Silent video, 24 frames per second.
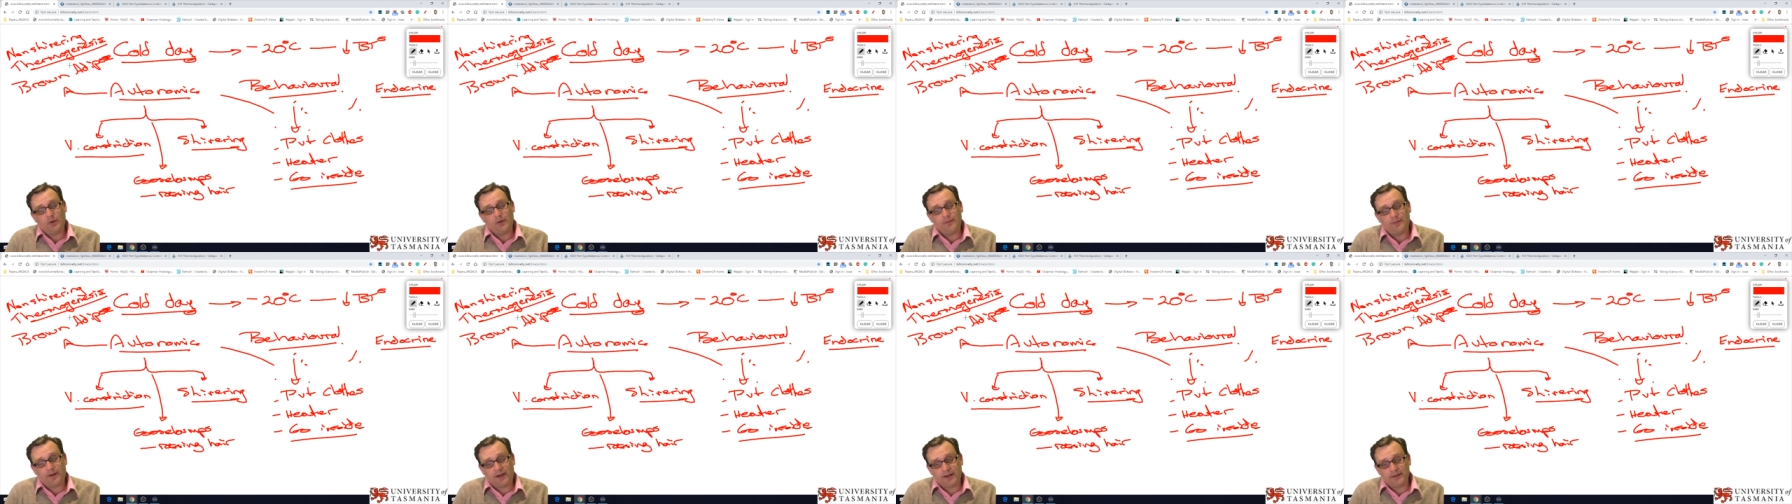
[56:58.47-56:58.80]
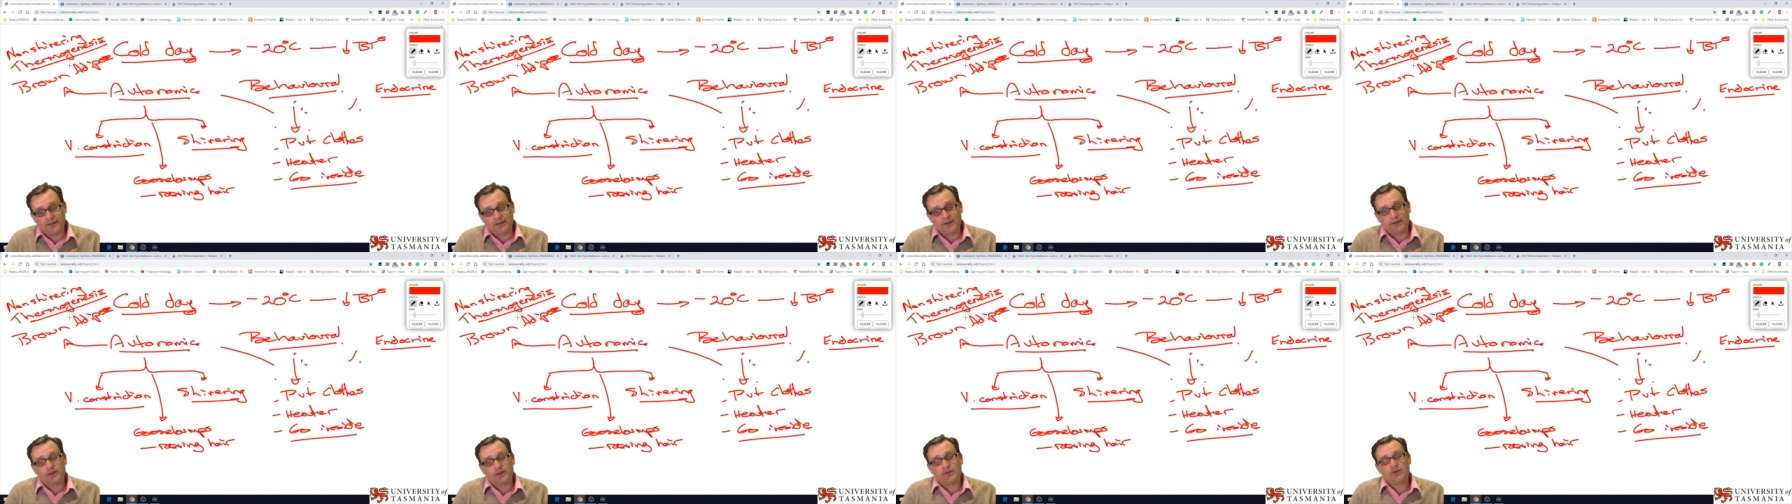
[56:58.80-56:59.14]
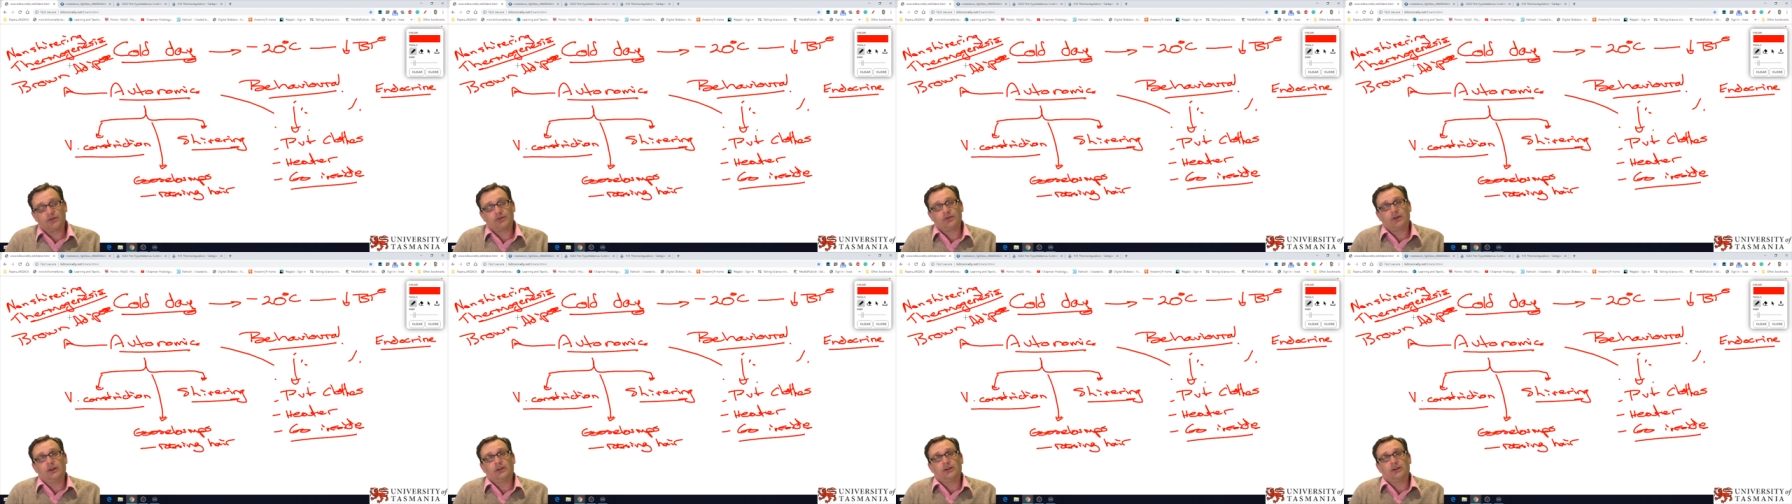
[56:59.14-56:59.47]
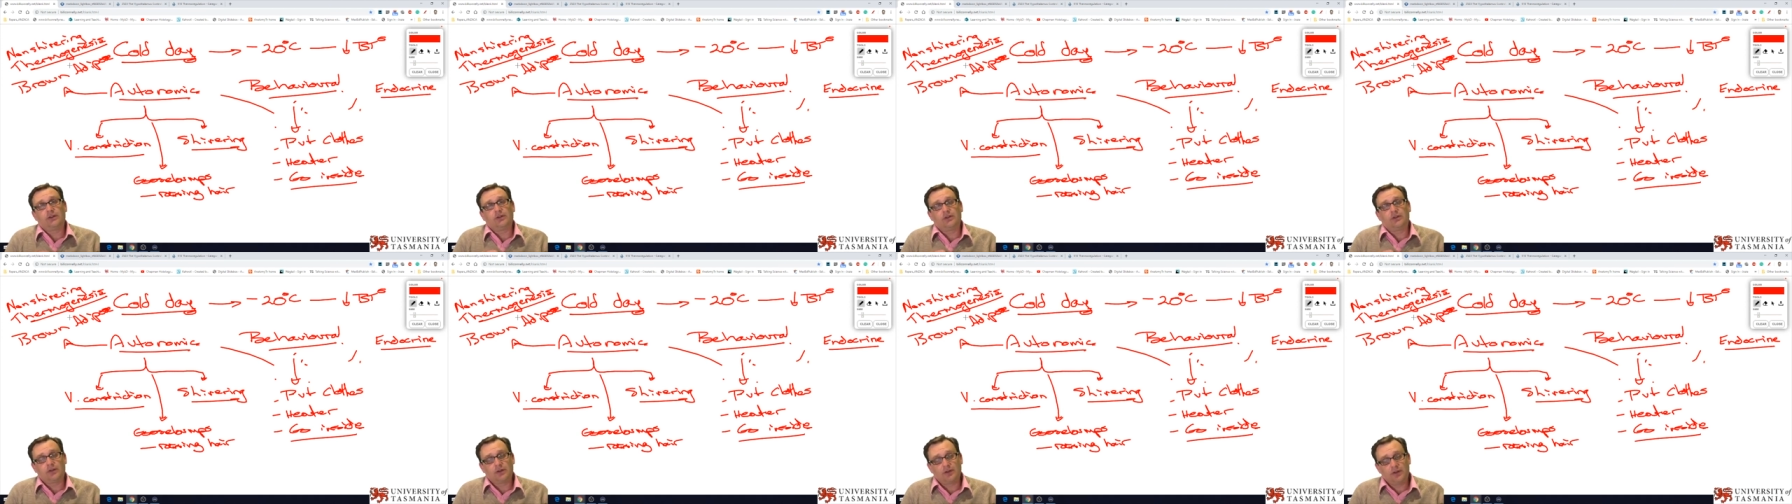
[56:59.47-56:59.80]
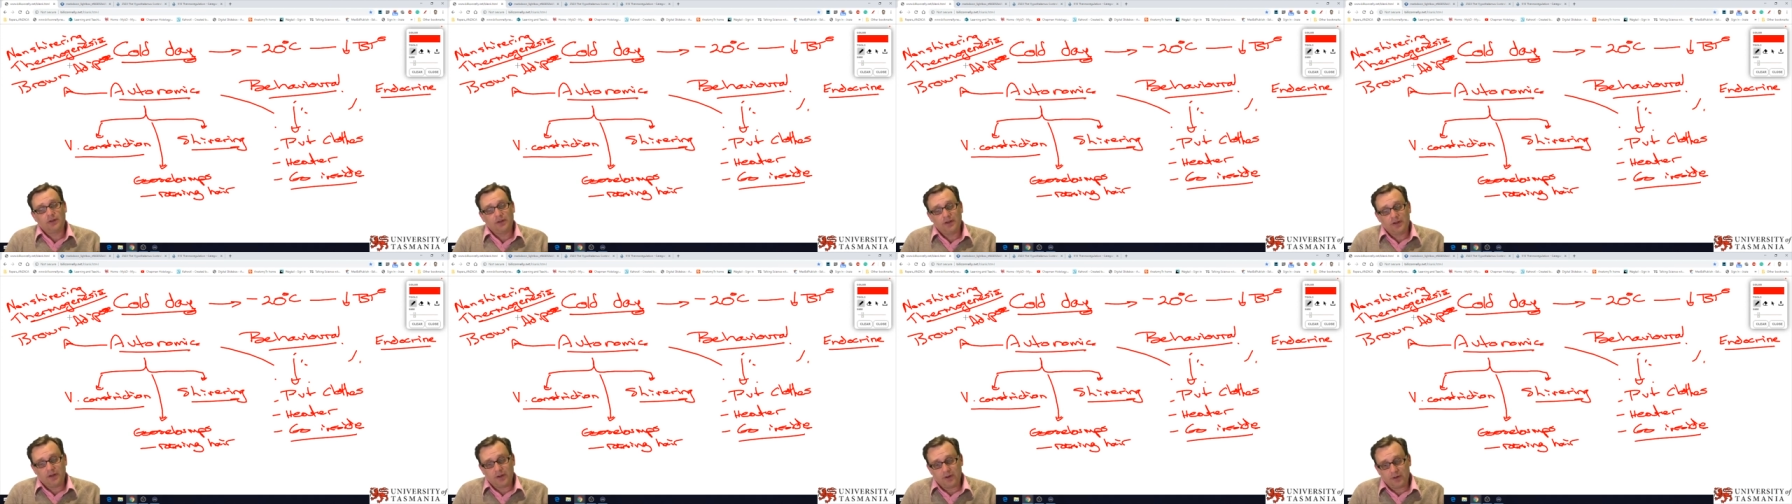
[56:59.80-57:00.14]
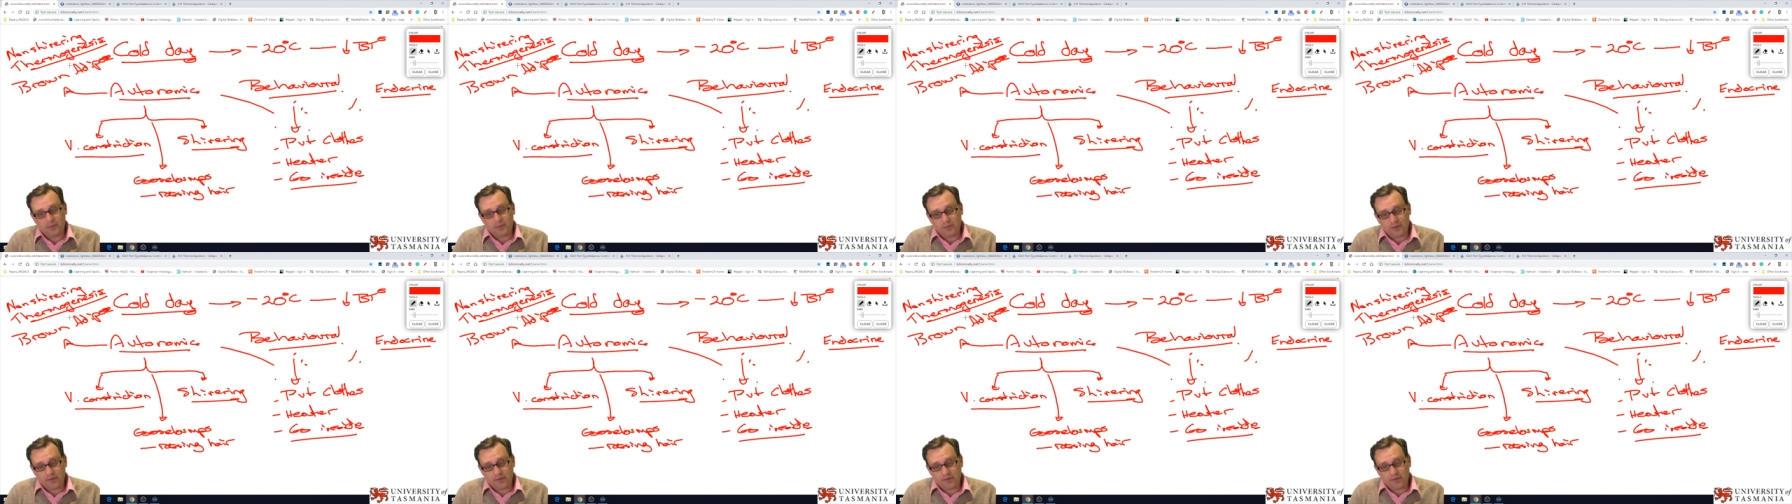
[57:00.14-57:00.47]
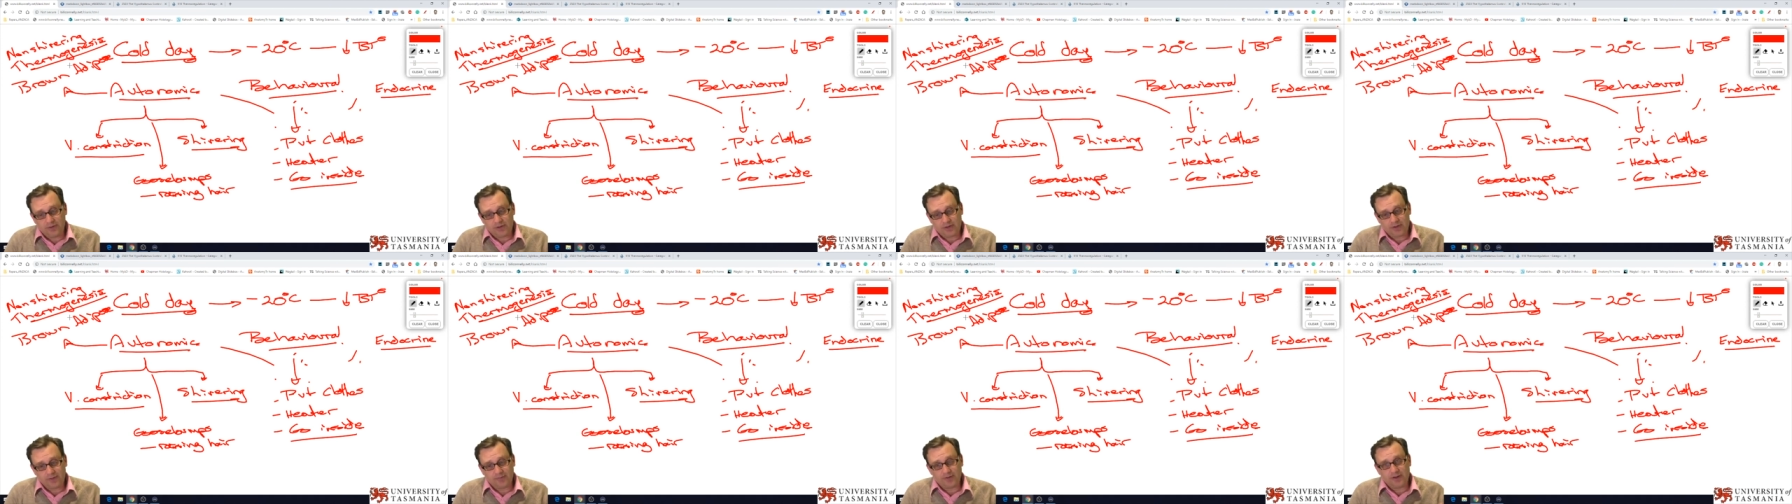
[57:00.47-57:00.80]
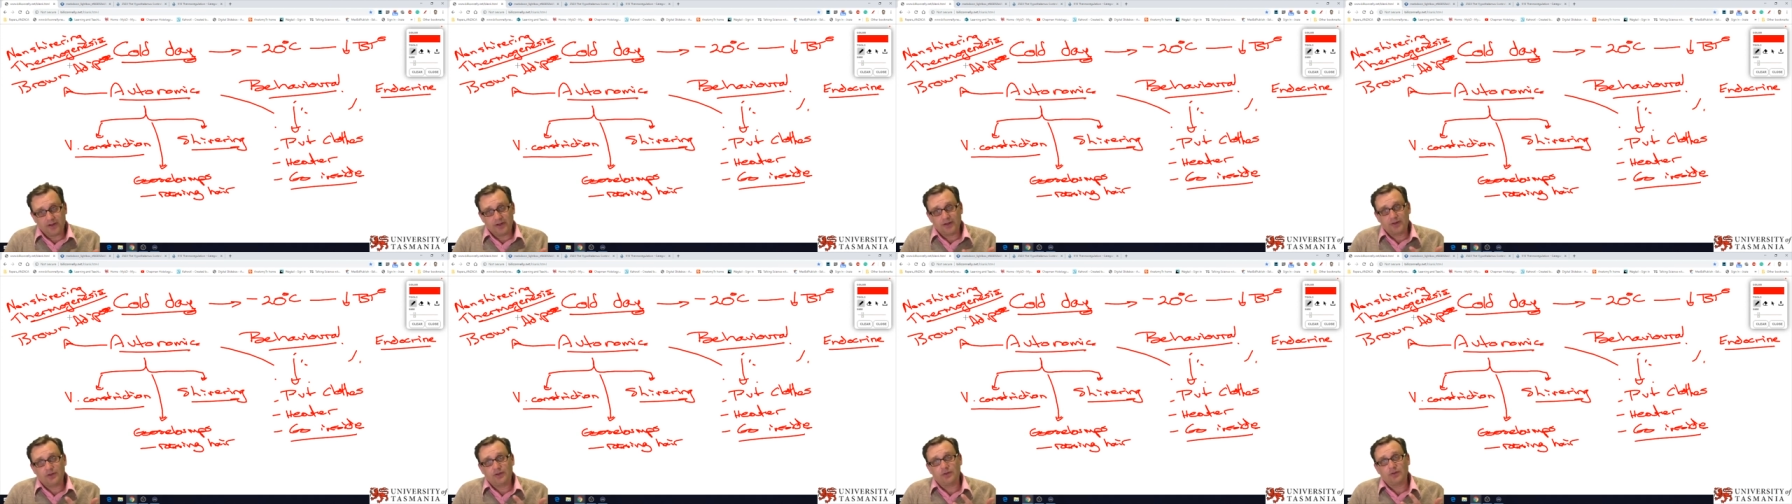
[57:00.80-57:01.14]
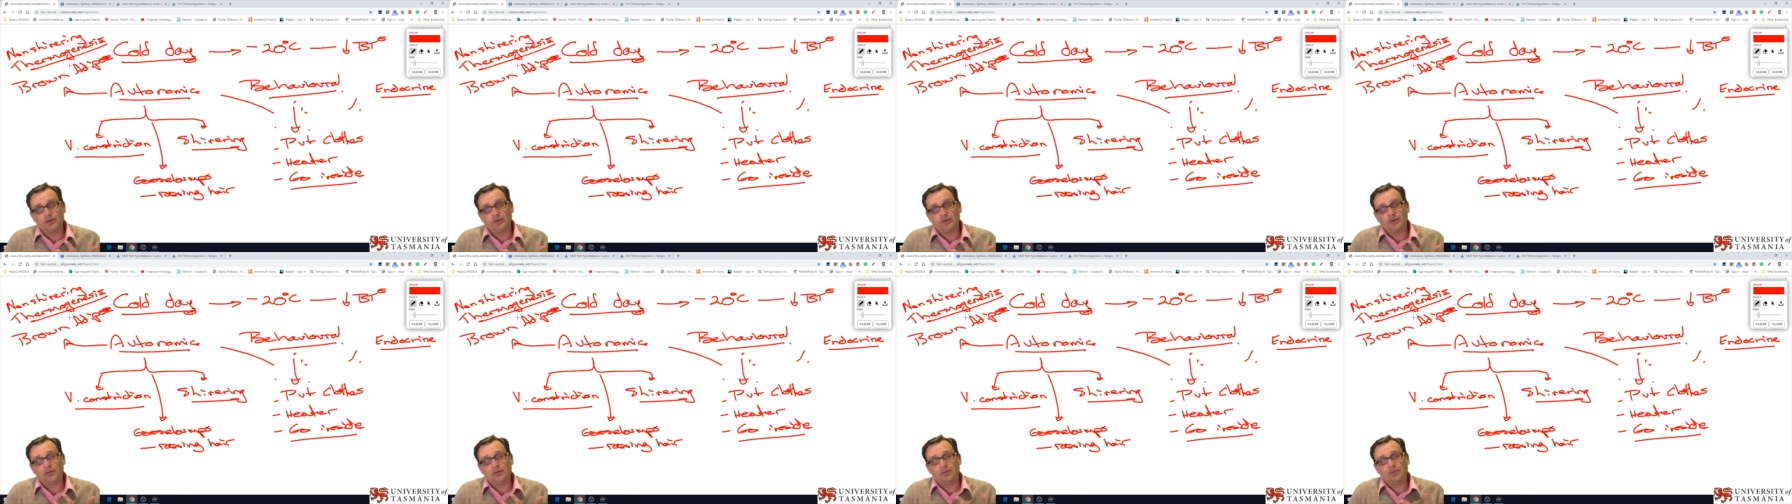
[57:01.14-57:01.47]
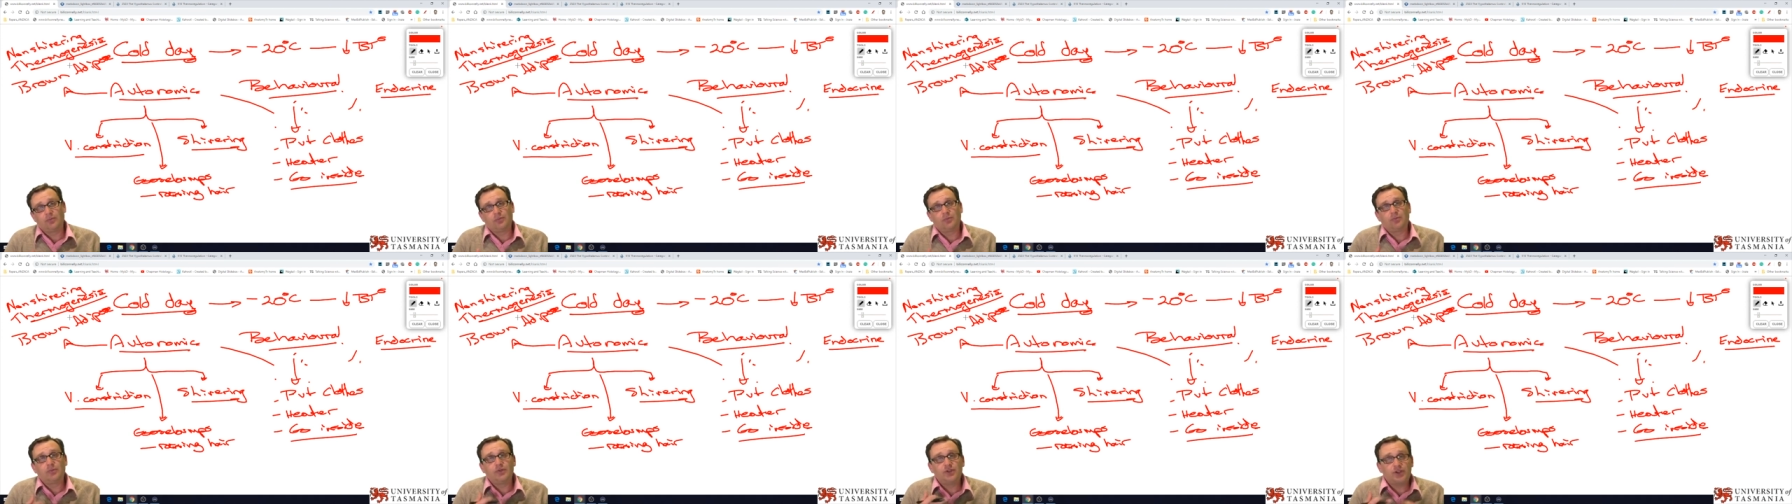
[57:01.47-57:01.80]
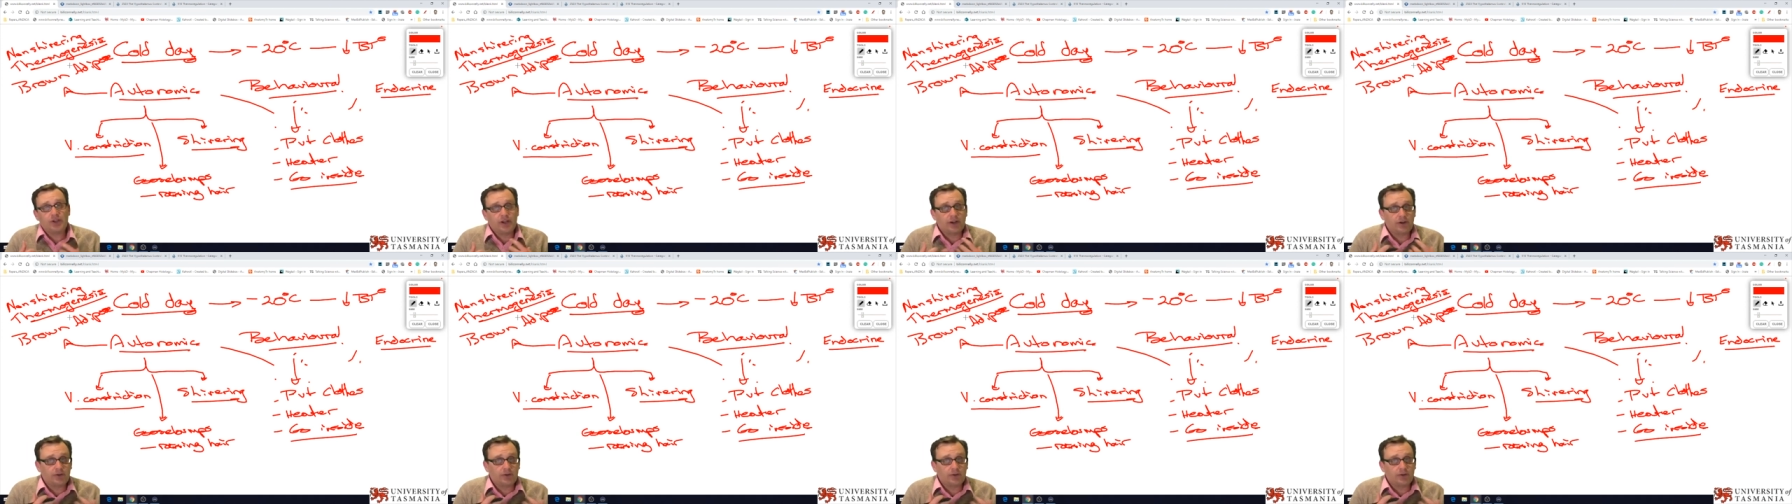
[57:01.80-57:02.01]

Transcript: can we vasoconstrict and not only can we shiver to